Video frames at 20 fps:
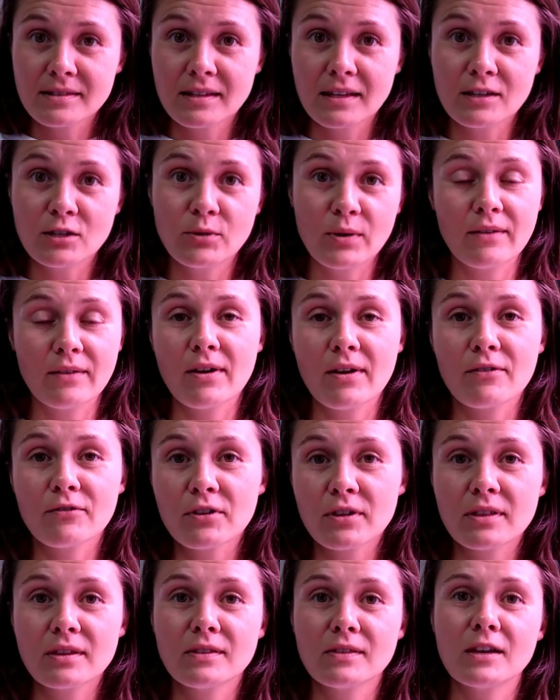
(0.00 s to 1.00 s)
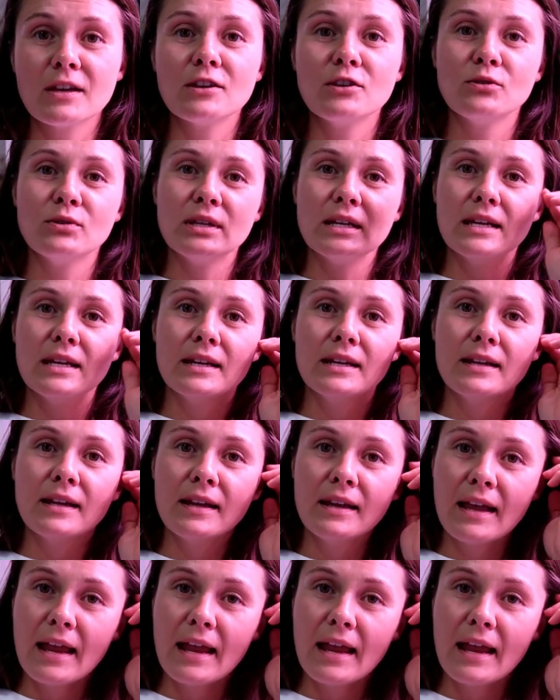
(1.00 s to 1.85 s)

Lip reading: then you have everything that you need